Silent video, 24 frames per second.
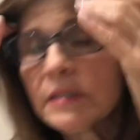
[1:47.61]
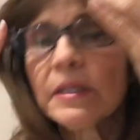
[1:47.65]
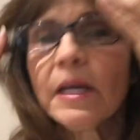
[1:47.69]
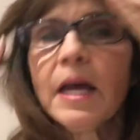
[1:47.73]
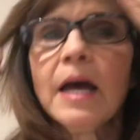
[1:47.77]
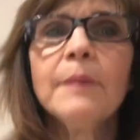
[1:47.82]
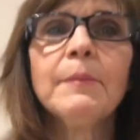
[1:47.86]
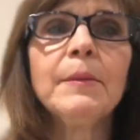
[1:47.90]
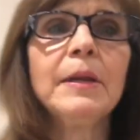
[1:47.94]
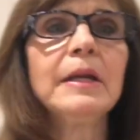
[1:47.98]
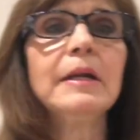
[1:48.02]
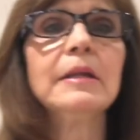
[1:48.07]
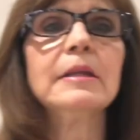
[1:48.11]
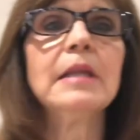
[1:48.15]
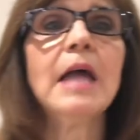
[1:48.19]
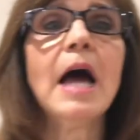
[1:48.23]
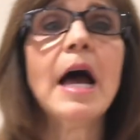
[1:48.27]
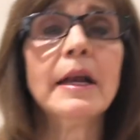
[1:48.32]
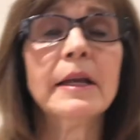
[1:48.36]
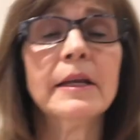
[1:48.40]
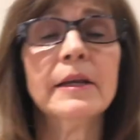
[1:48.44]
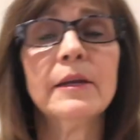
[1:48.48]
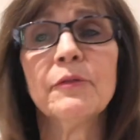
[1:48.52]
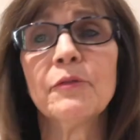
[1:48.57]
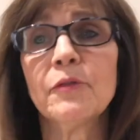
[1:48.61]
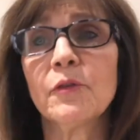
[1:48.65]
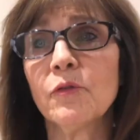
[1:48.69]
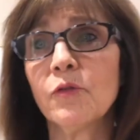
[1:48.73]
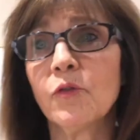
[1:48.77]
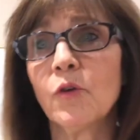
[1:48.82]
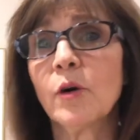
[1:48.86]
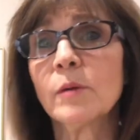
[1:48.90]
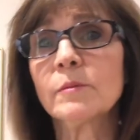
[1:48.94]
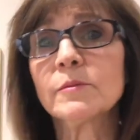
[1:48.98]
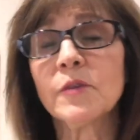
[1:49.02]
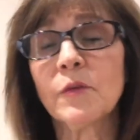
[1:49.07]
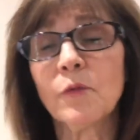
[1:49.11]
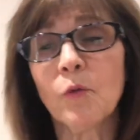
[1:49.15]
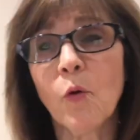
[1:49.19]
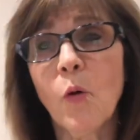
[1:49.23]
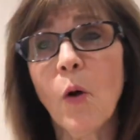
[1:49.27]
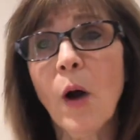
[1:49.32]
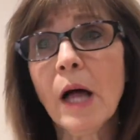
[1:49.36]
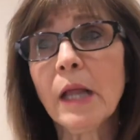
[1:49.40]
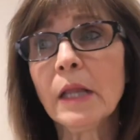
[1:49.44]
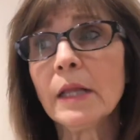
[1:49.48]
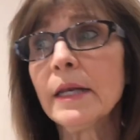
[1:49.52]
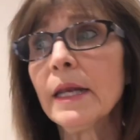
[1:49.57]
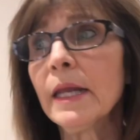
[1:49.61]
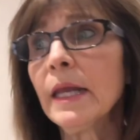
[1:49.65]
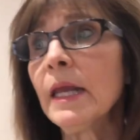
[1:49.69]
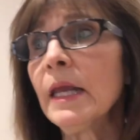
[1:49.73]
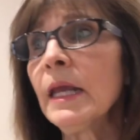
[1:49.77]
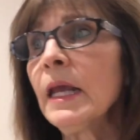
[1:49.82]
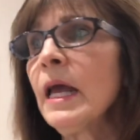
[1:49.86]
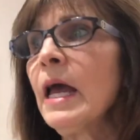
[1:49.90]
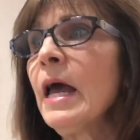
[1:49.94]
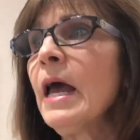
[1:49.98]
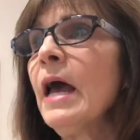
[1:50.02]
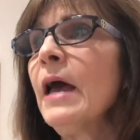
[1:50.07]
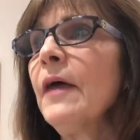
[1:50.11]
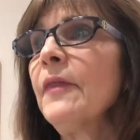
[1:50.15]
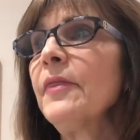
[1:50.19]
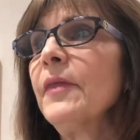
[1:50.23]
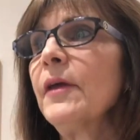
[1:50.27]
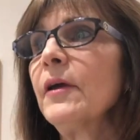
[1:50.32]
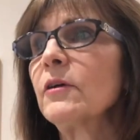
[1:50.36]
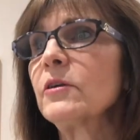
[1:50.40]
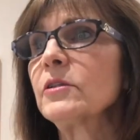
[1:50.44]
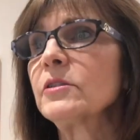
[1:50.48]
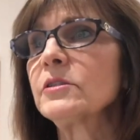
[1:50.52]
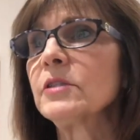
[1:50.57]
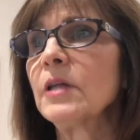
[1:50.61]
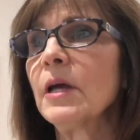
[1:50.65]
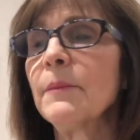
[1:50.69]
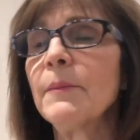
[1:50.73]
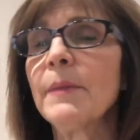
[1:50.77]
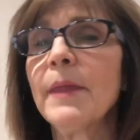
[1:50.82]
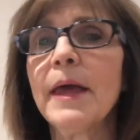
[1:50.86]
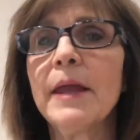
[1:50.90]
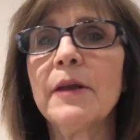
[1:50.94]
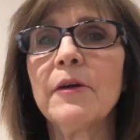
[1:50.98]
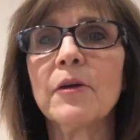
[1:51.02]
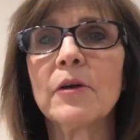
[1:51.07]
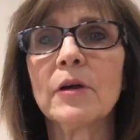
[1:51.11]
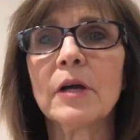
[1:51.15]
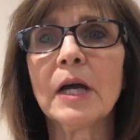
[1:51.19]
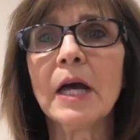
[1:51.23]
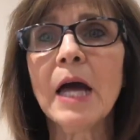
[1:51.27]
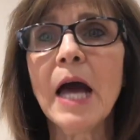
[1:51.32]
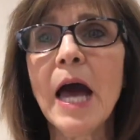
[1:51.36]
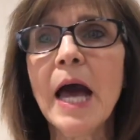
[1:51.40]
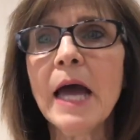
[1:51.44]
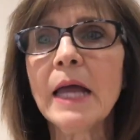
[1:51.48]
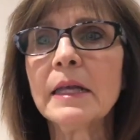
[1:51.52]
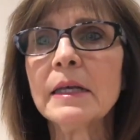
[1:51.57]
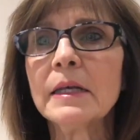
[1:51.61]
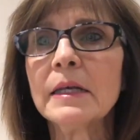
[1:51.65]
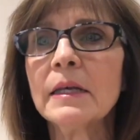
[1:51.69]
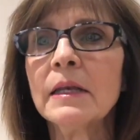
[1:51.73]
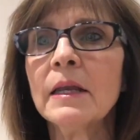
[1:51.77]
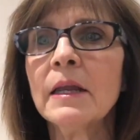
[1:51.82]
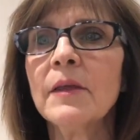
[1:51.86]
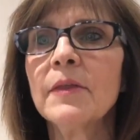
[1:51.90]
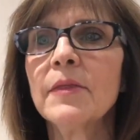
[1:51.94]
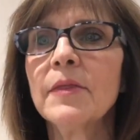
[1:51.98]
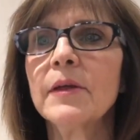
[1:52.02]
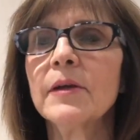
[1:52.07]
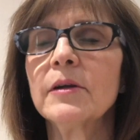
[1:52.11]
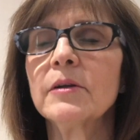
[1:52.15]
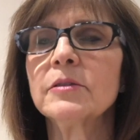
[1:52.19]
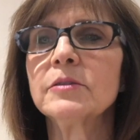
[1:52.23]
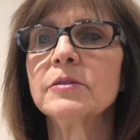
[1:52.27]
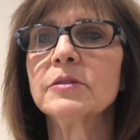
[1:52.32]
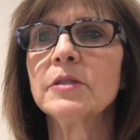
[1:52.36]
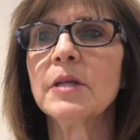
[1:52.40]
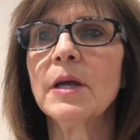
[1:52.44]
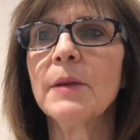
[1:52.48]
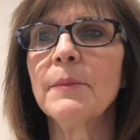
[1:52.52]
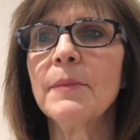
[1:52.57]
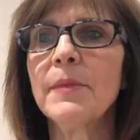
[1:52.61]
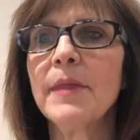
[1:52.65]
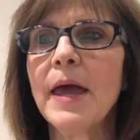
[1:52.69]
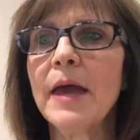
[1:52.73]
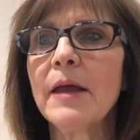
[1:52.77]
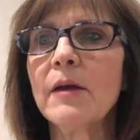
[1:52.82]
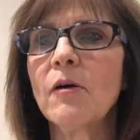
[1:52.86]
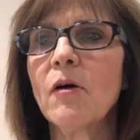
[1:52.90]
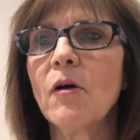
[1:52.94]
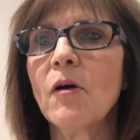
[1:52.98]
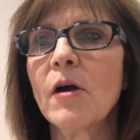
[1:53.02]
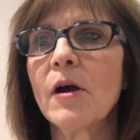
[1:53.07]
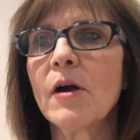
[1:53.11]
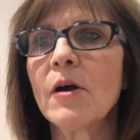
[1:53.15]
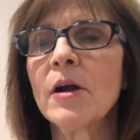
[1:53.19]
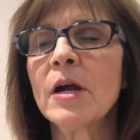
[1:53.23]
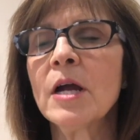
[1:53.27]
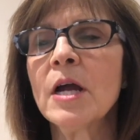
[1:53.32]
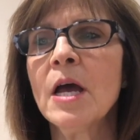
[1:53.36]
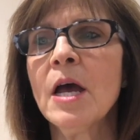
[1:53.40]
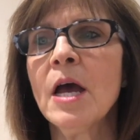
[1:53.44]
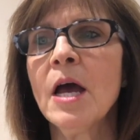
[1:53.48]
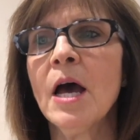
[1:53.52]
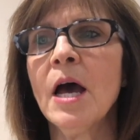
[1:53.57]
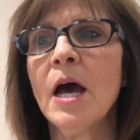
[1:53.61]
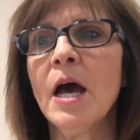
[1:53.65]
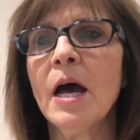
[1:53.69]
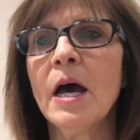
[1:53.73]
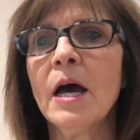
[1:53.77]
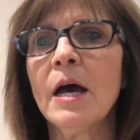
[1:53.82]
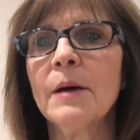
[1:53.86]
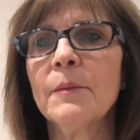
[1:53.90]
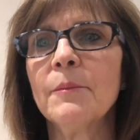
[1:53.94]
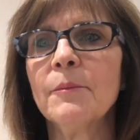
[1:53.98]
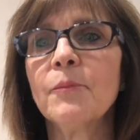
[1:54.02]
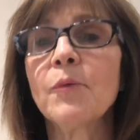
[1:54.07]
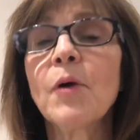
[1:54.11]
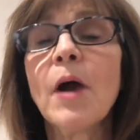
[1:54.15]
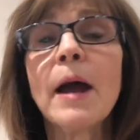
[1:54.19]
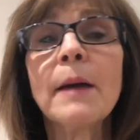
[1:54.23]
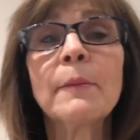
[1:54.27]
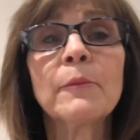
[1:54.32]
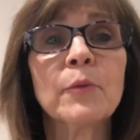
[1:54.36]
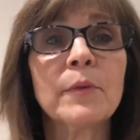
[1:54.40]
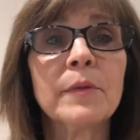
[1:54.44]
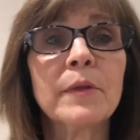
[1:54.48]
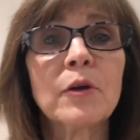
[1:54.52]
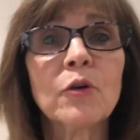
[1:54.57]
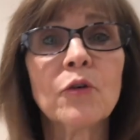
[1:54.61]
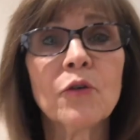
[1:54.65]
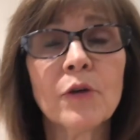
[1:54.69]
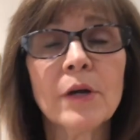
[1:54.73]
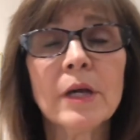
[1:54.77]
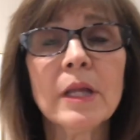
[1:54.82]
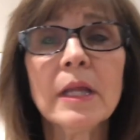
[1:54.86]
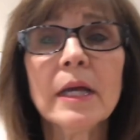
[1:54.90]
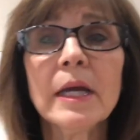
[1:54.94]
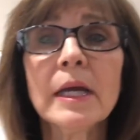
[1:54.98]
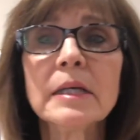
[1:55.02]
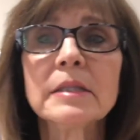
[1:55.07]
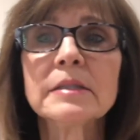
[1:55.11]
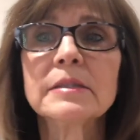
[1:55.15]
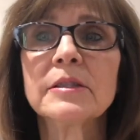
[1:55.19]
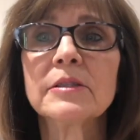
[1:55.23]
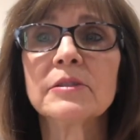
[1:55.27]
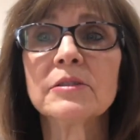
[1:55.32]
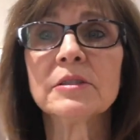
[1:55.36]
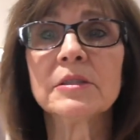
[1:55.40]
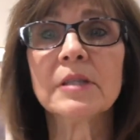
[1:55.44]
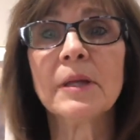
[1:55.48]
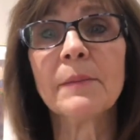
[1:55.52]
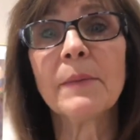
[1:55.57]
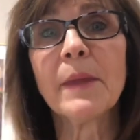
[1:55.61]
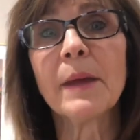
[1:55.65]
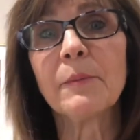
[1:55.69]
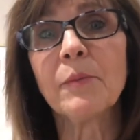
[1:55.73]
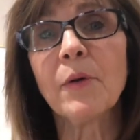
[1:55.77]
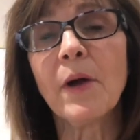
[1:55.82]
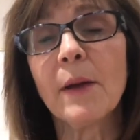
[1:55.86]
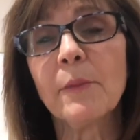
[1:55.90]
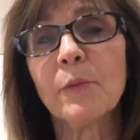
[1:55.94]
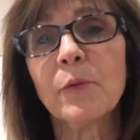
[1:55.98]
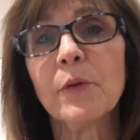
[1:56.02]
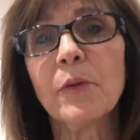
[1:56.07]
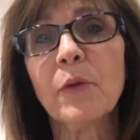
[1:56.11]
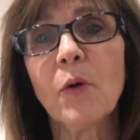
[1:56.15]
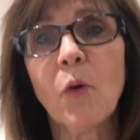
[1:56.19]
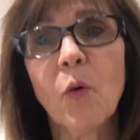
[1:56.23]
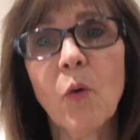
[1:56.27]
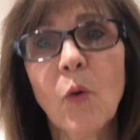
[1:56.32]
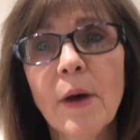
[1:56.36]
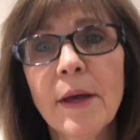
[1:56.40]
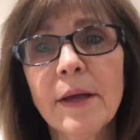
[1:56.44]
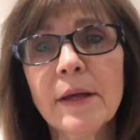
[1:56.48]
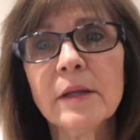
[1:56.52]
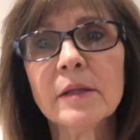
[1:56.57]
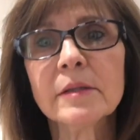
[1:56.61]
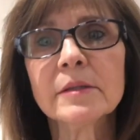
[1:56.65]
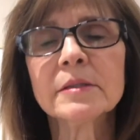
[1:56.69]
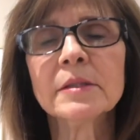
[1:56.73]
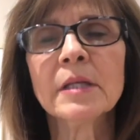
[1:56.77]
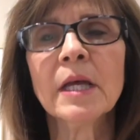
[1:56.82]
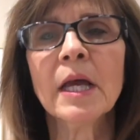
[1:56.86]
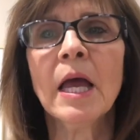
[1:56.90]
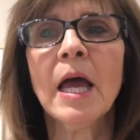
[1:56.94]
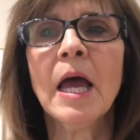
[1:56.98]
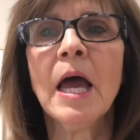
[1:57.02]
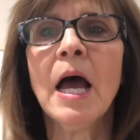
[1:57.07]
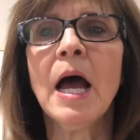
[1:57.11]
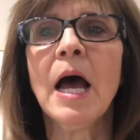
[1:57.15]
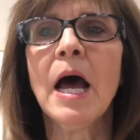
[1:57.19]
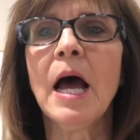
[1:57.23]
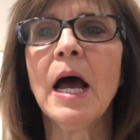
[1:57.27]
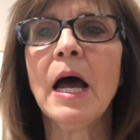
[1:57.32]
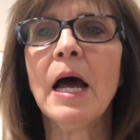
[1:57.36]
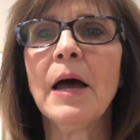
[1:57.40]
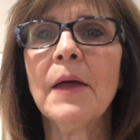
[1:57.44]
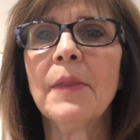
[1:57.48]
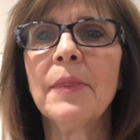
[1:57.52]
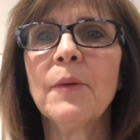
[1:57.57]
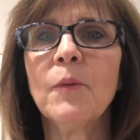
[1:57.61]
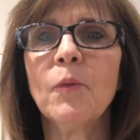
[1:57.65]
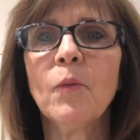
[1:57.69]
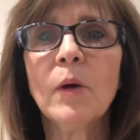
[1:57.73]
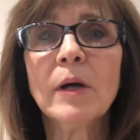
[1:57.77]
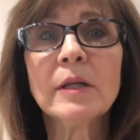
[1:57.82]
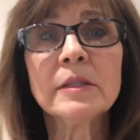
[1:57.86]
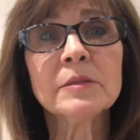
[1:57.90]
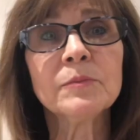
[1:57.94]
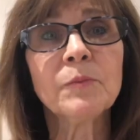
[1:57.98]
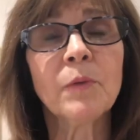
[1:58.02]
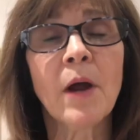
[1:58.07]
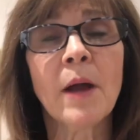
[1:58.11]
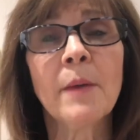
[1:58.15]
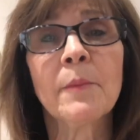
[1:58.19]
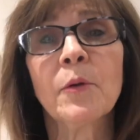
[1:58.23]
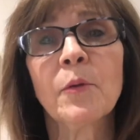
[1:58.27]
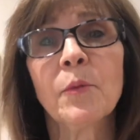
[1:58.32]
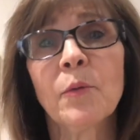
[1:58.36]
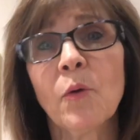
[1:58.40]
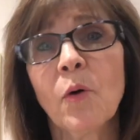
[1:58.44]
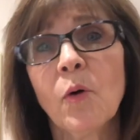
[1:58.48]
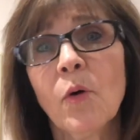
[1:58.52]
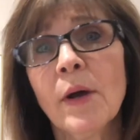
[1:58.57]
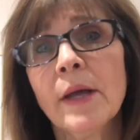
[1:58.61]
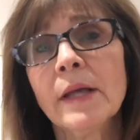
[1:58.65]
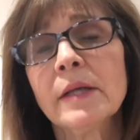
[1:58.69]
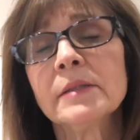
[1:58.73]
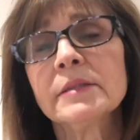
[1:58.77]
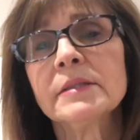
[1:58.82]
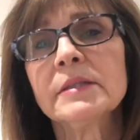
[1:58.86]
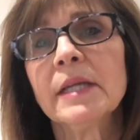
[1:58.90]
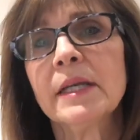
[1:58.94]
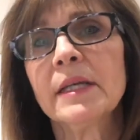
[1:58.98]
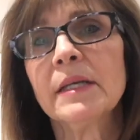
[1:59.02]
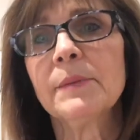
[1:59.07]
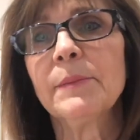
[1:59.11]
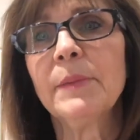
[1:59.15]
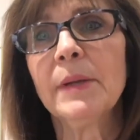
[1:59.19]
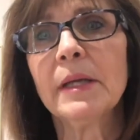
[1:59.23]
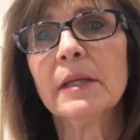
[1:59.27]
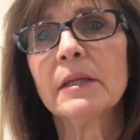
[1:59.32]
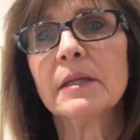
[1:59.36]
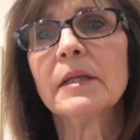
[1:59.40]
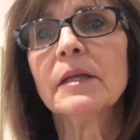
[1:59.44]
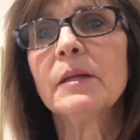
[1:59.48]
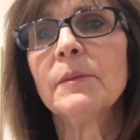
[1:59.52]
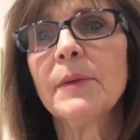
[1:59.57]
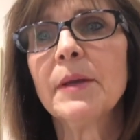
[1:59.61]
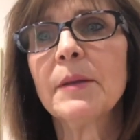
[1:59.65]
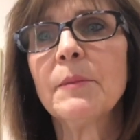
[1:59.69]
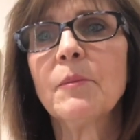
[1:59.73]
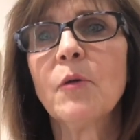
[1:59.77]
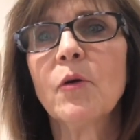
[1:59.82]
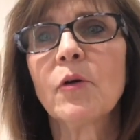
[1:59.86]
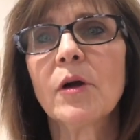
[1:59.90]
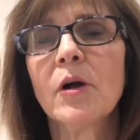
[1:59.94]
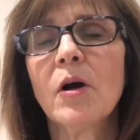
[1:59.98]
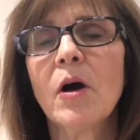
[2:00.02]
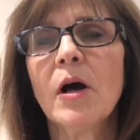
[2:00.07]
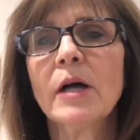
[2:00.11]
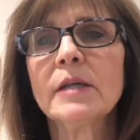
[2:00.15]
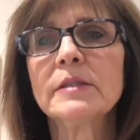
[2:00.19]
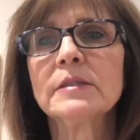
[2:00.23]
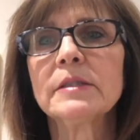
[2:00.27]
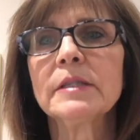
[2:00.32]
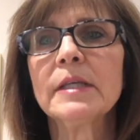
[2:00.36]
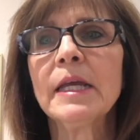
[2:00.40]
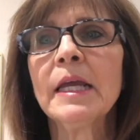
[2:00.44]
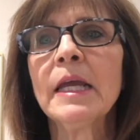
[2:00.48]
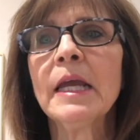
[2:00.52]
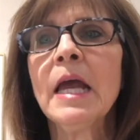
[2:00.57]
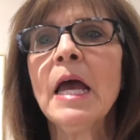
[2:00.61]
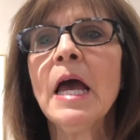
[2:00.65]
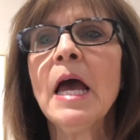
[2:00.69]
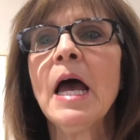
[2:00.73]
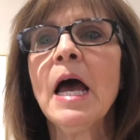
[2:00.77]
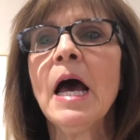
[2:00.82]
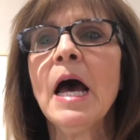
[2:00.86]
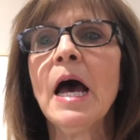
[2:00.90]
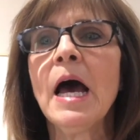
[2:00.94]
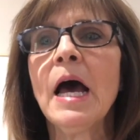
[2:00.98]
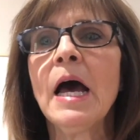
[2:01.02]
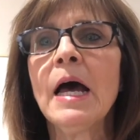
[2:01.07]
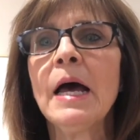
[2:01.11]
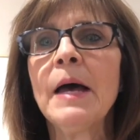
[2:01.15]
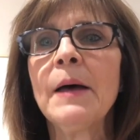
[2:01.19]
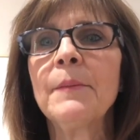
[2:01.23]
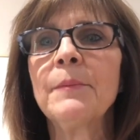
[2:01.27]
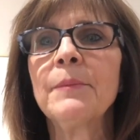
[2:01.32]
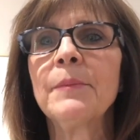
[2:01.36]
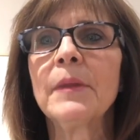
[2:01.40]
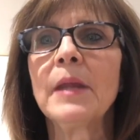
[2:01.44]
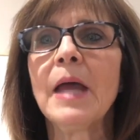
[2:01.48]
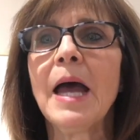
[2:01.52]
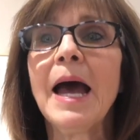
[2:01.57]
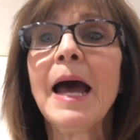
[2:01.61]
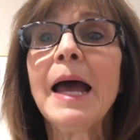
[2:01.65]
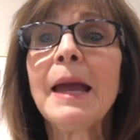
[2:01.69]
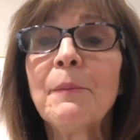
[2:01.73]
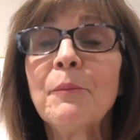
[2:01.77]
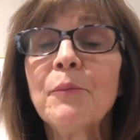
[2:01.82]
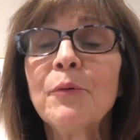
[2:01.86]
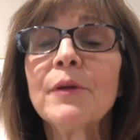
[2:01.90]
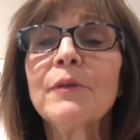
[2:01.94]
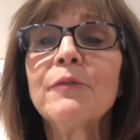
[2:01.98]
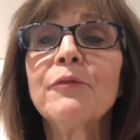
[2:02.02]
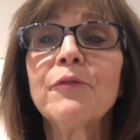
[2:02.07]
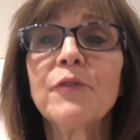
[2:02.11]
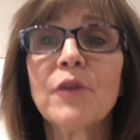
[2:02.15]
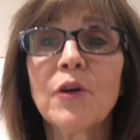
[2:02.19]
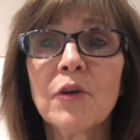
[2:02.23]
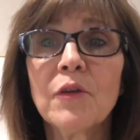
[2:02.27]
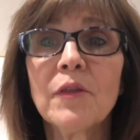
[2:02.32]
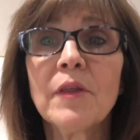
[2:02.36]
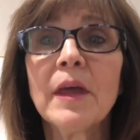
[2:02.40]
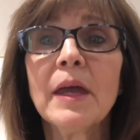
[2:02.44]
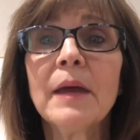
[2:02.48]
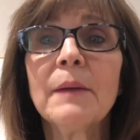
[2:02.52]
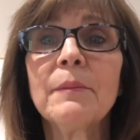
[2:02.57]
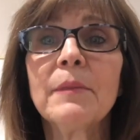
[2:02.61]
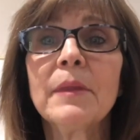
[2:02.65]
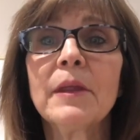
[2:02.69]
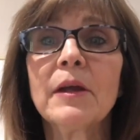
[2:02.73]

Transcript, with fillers: come in a lot of different forms of quality. There are some that are cotton, there are some that are um, primed with acrylics, there's some that are primed with oils. Uh, the ones primed with oils tend to be a little bit more costly. Um, I prefer them.